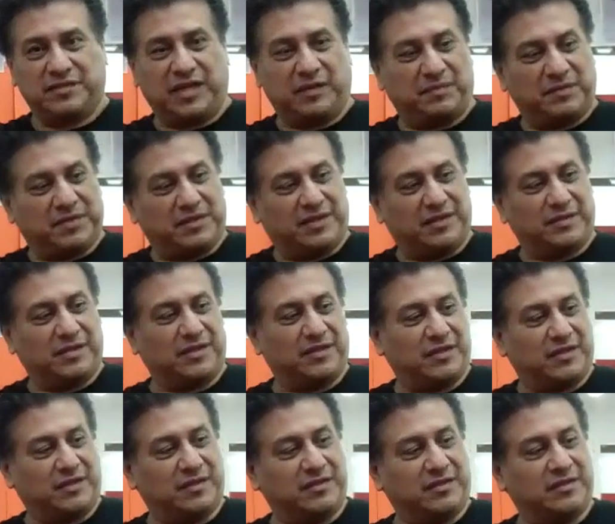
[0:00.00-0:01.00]
Keep it
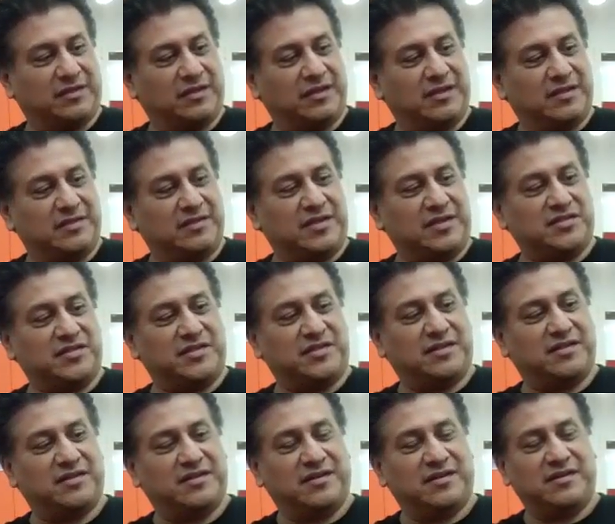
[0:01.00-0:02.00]
on the
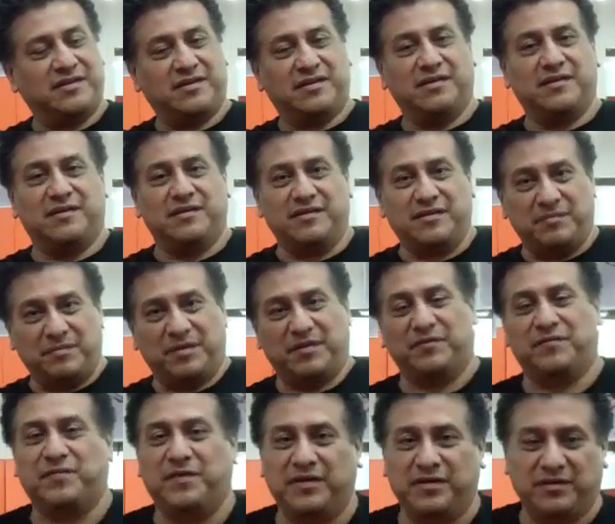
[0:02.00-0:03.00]
touching the
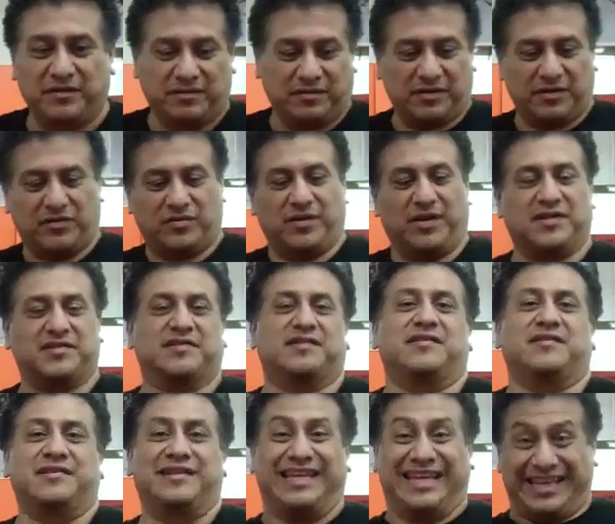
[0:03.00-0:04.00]
middle finger
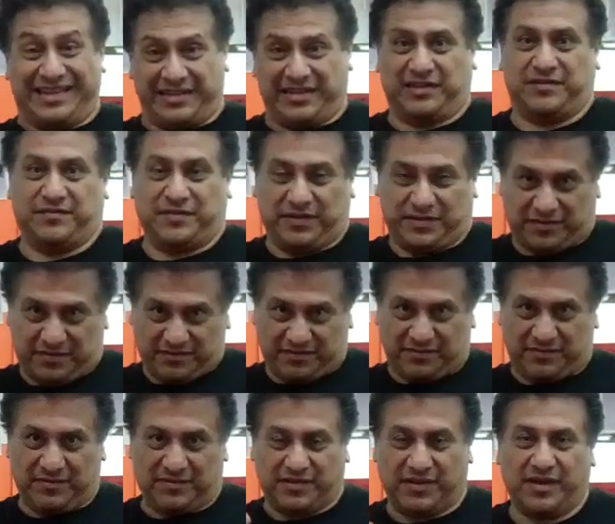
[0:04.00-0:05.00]
across the index finger.
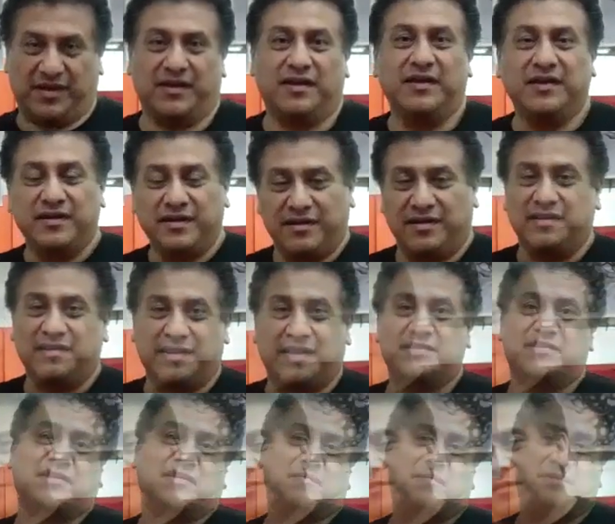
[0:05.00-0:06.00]
Okay. And
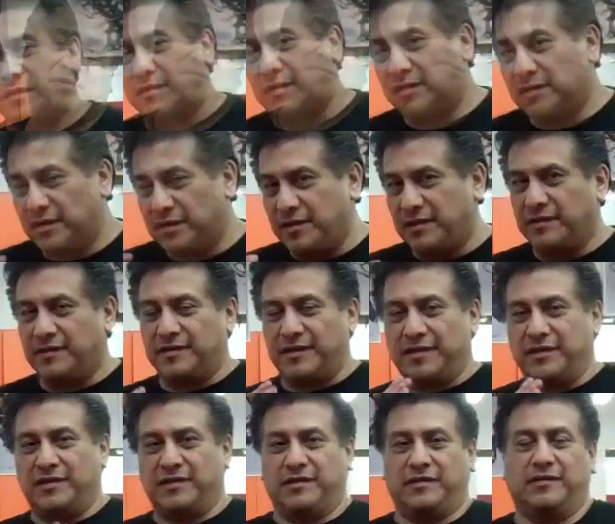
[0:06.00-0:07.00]
that's how you make it. Another
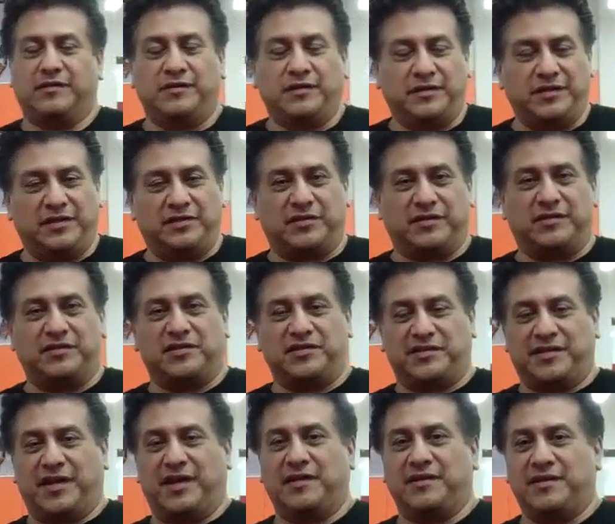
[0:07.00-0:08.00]
thing you need to
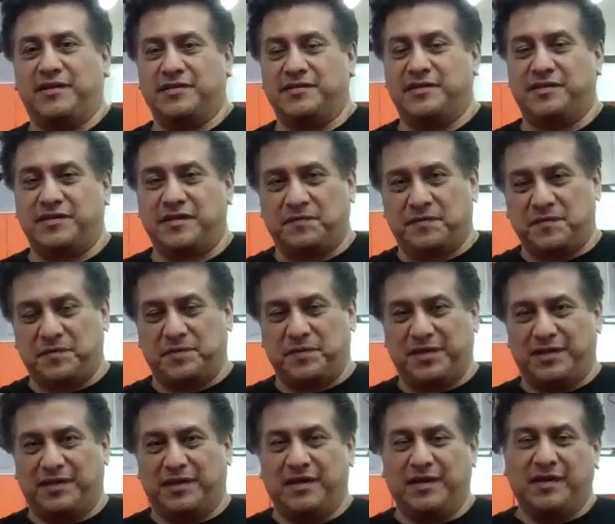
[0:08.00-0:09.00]
understand is the difference
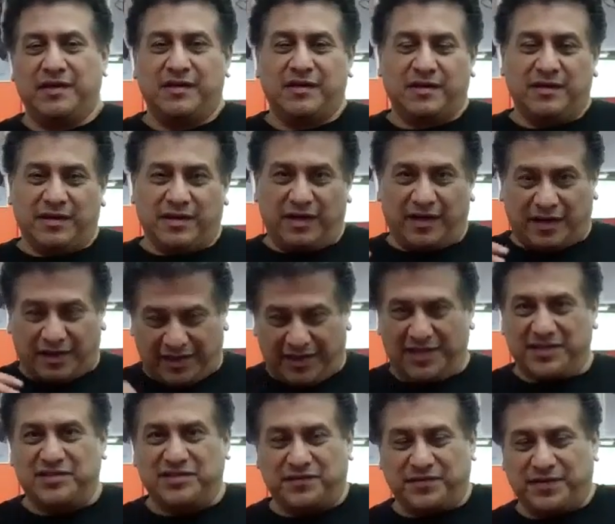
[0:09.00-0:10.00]
between a
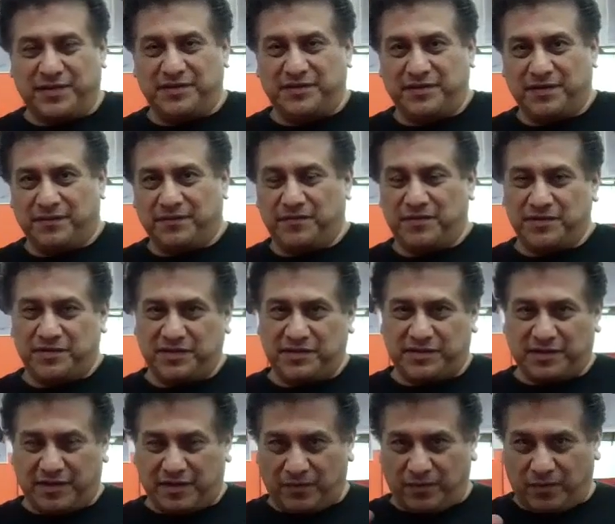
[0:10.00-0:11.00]
clenched fist
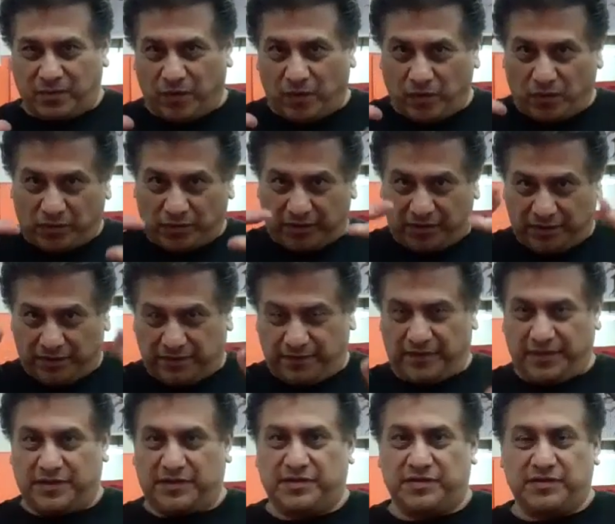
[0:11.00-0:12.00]
versus a rolled
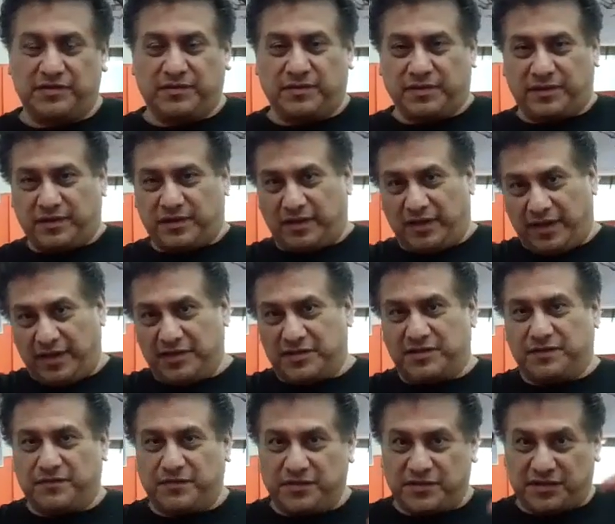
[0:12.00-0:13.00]
fist. So a
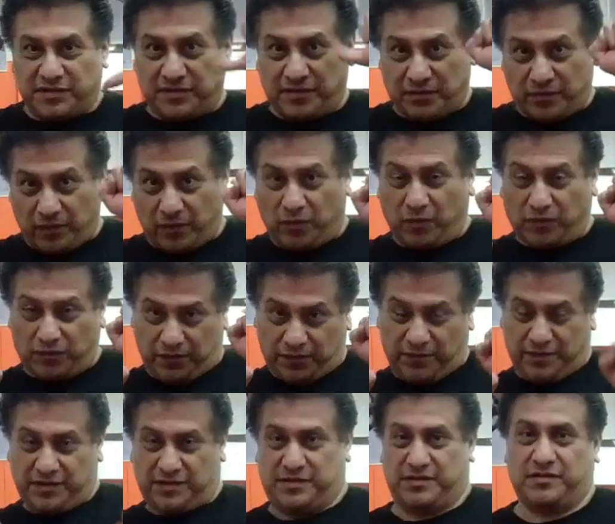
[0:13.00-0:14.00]
clenched versus a rolled
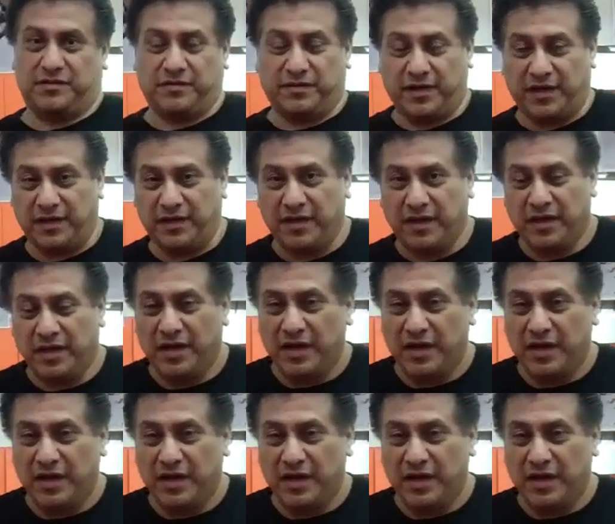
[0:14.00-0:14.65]
fist. All right.